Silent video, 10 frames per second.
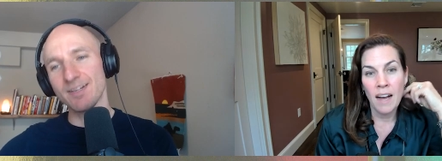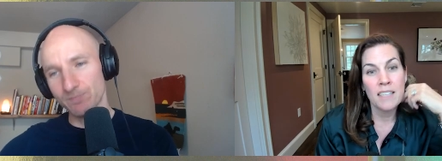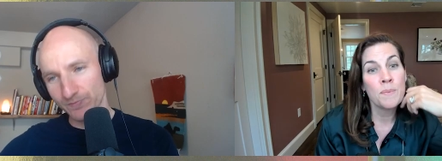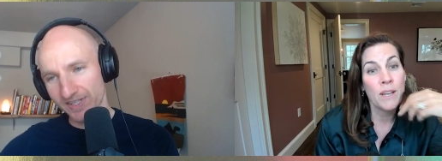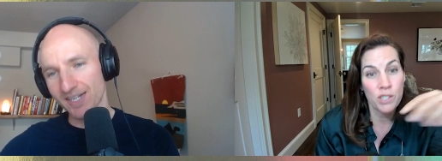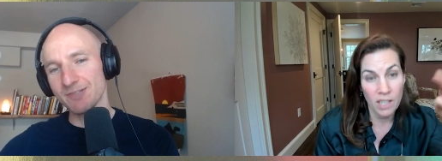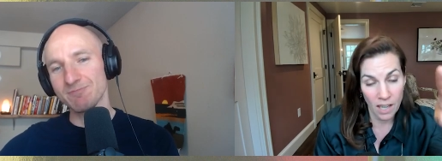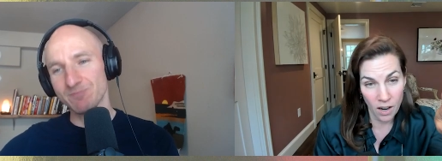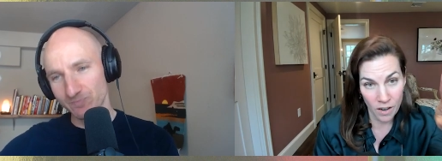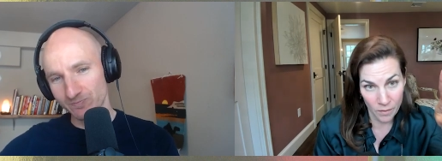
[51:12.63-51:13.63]
Speaker 1: especially
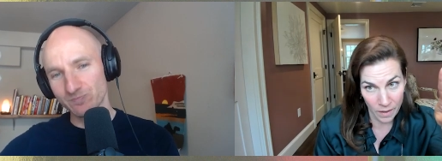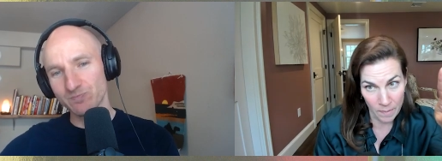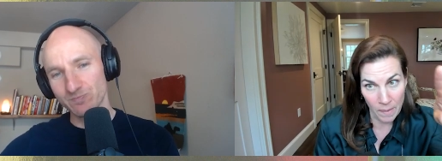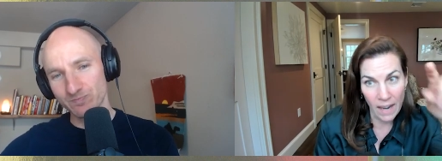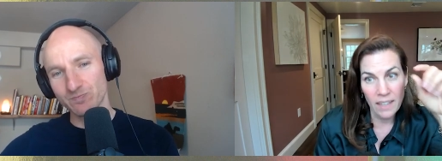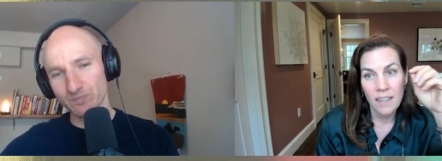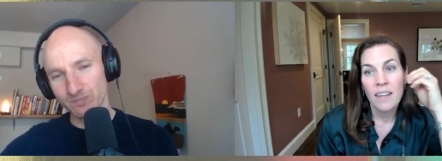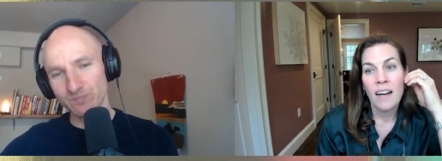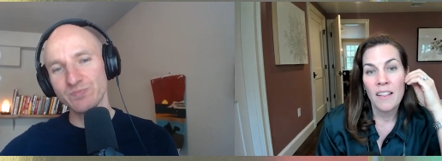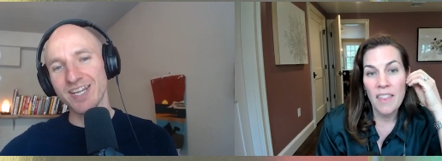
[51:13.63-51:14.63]
hard feedback.
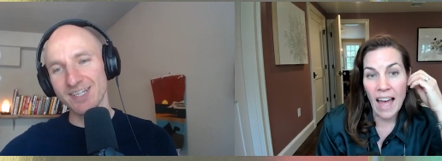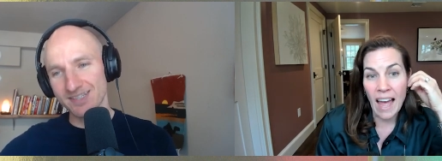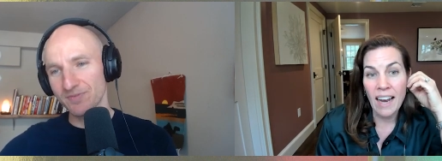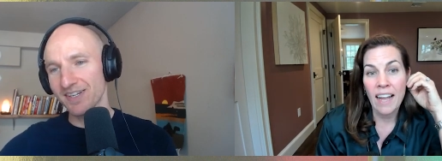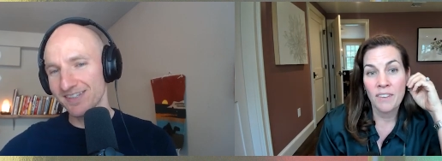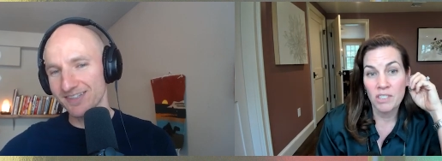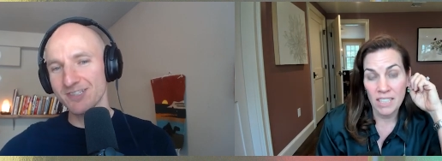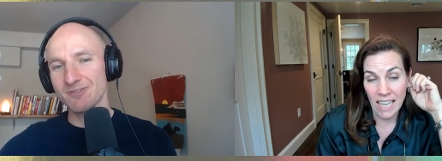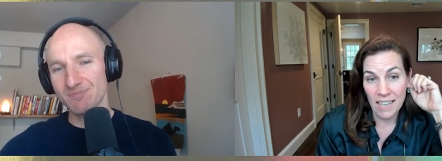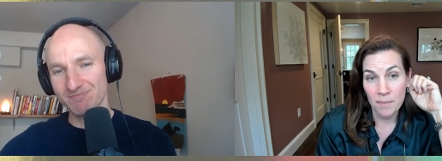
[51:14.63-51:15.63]
That yes. I
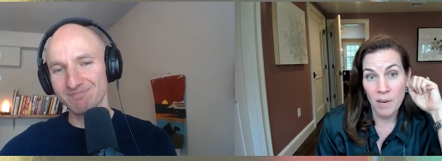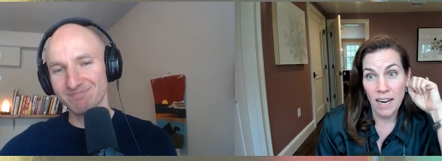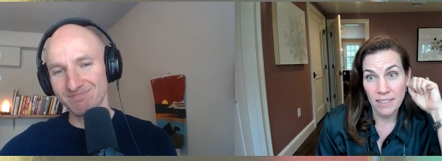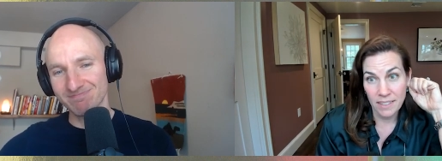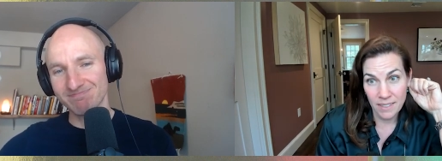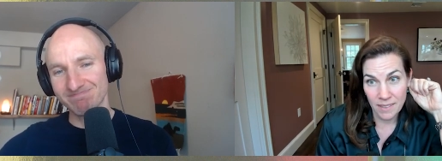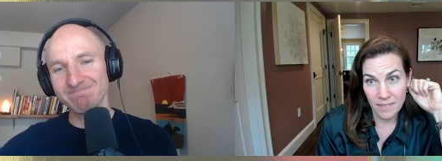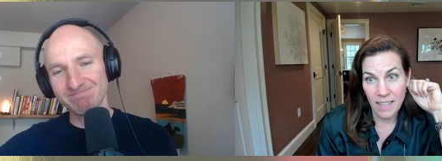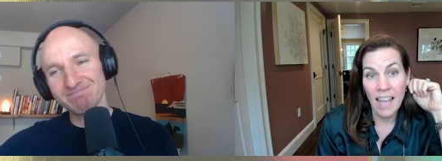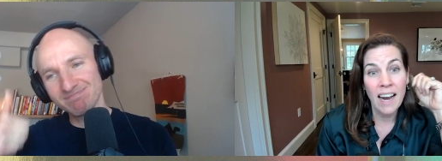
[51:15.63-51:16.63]
really had to practice
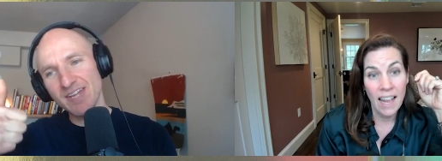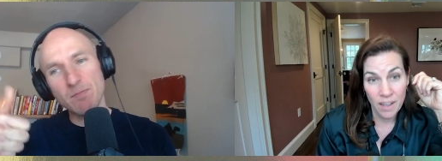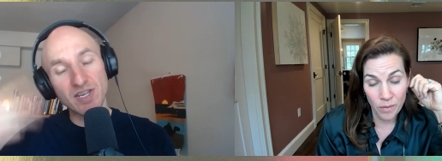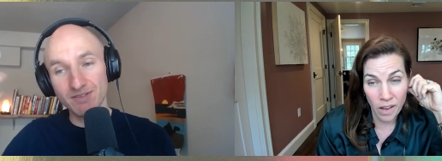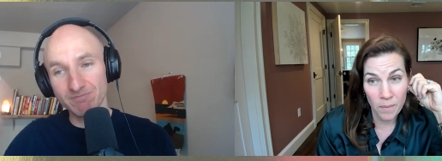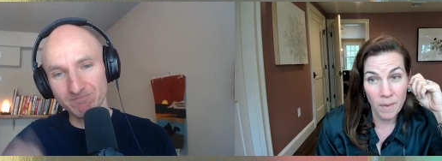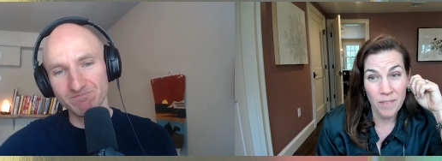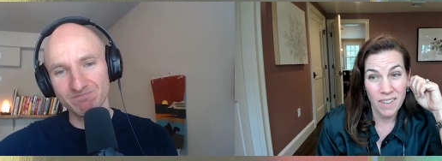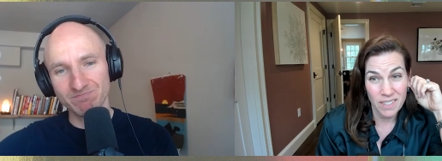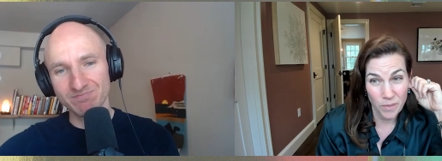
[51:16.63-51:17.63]
and I had yeah. to fall on my
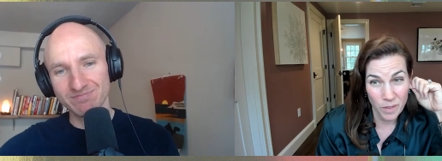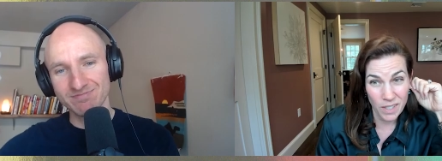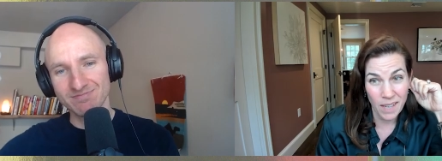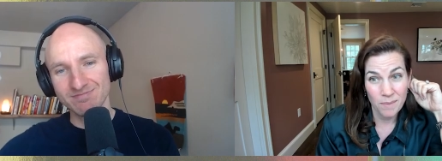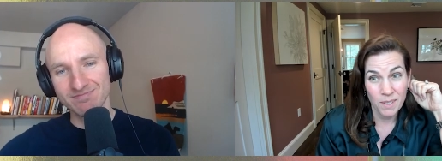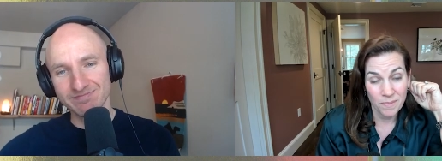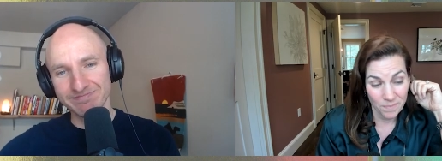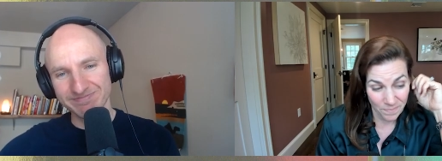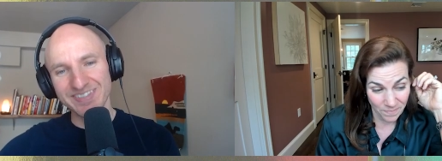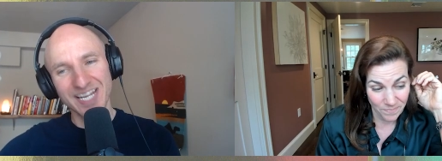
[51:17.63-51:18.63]
face a few times.
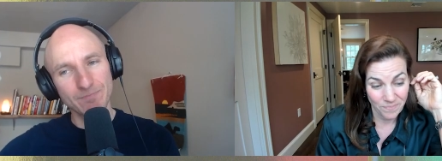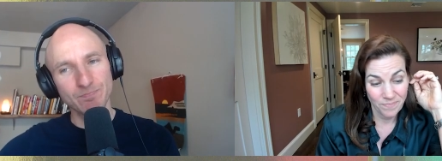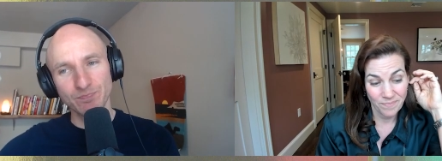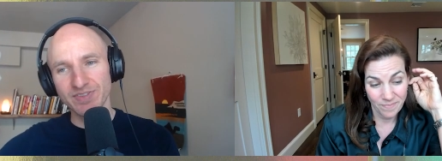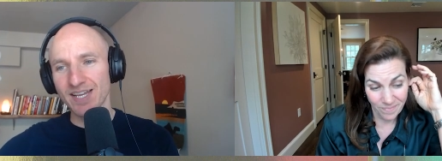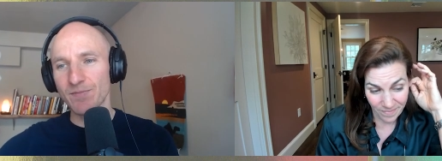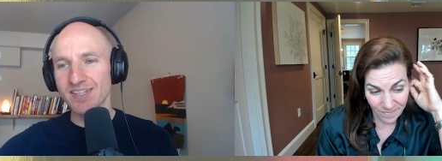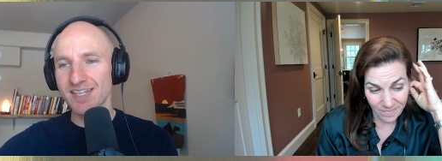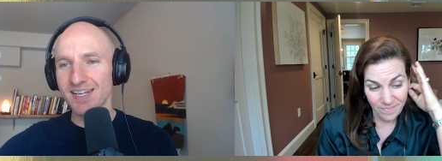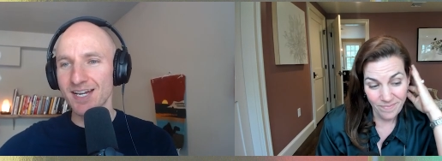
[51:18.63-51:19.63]
Speaker 2: Yeah, yeah,
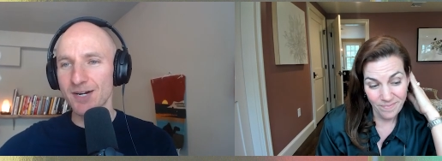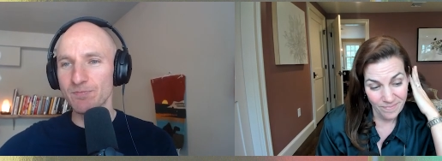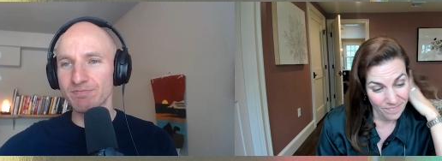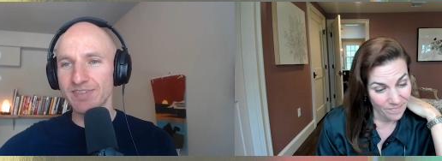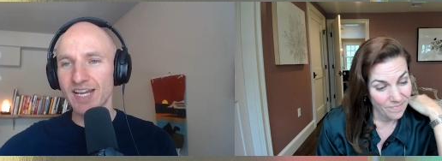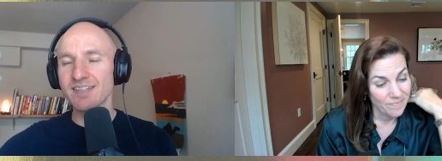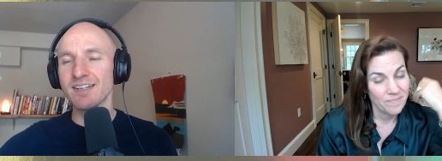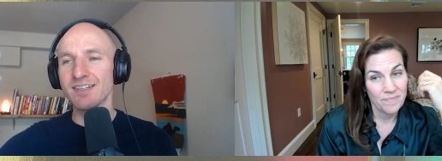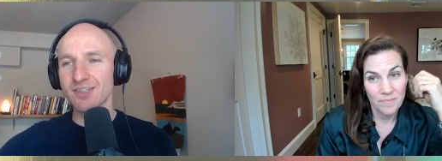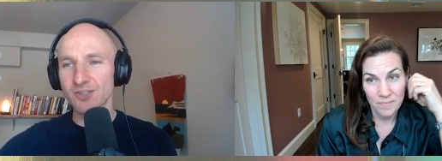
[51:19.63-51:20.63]
that's a um, that is
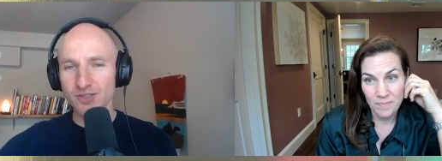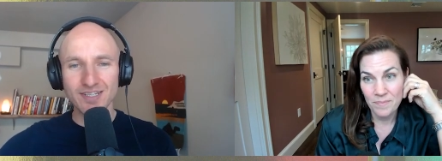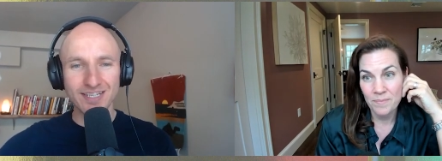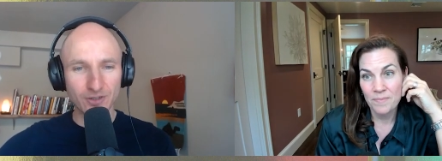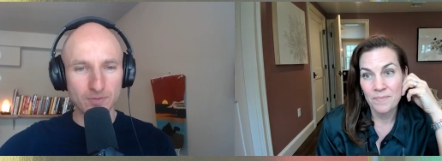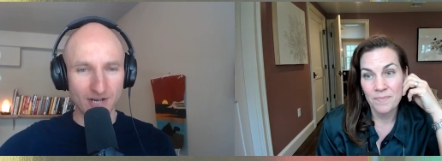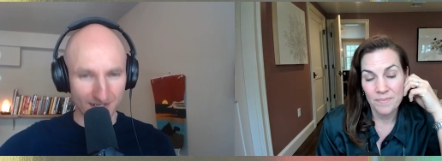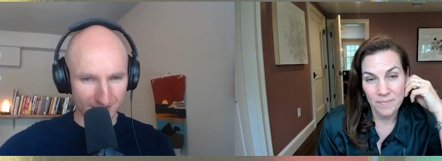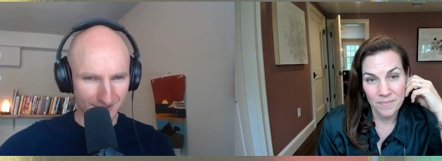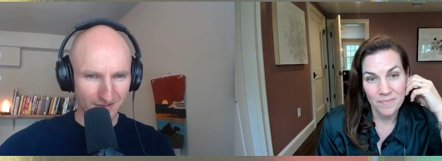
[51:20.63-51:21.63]
a good skill to
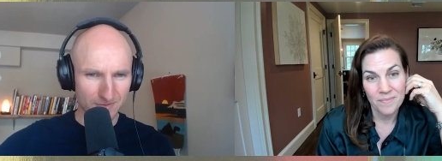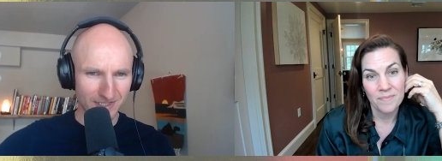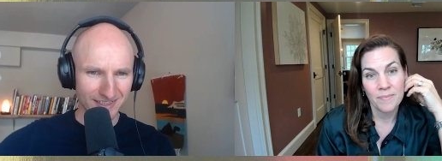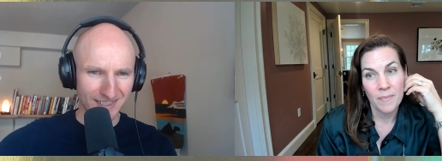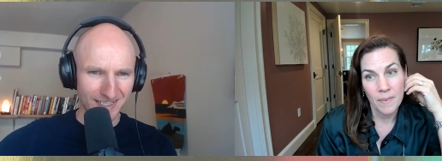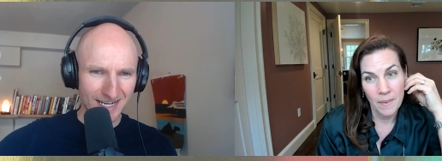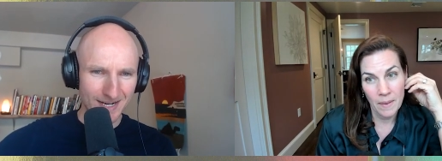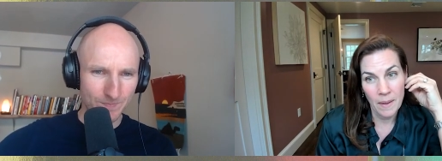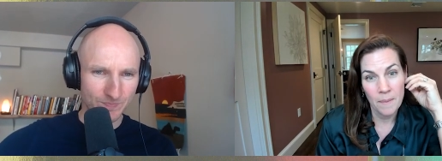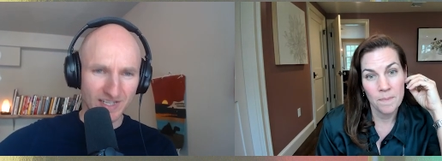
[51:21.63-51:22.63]
practice, everybody.
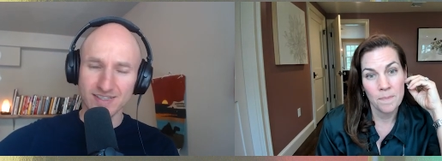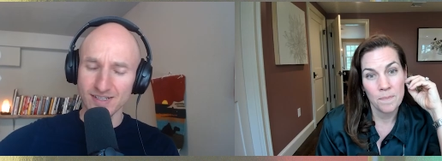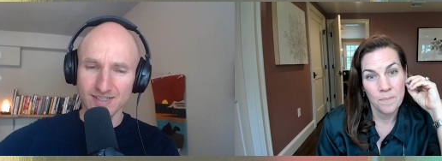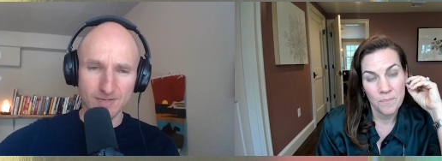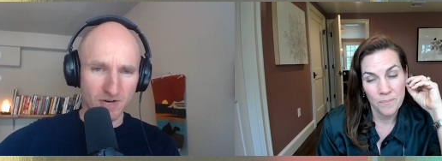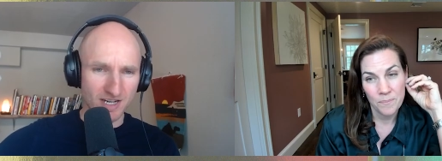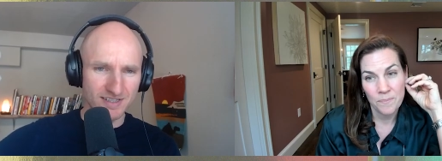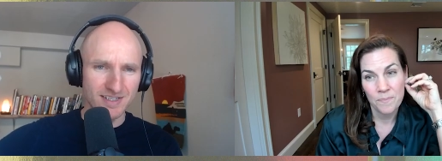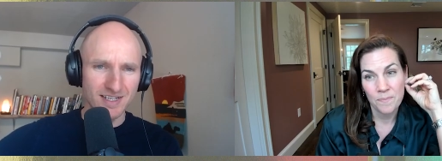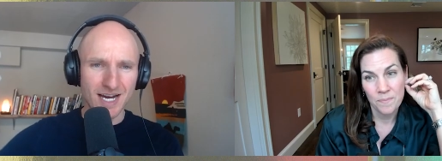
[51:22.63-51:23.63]
Um, yeah. and it does take
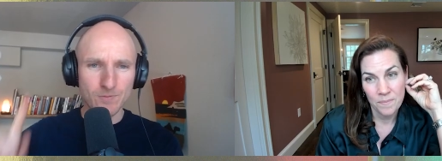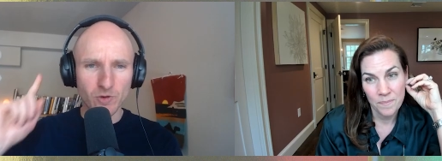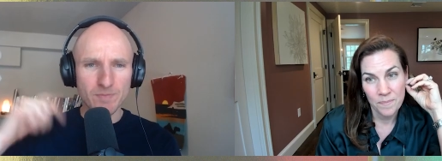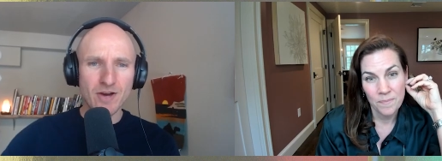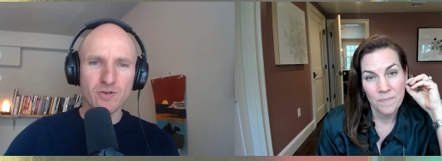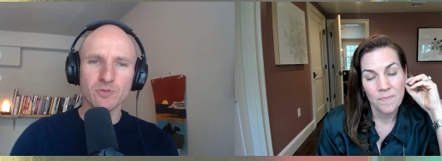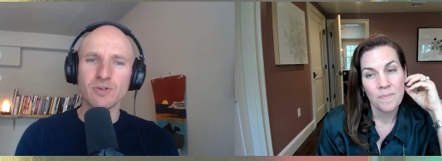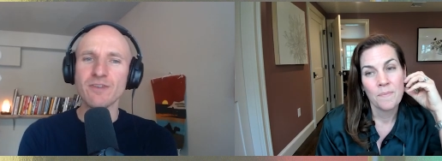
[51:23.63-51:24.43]
practice. Um, what about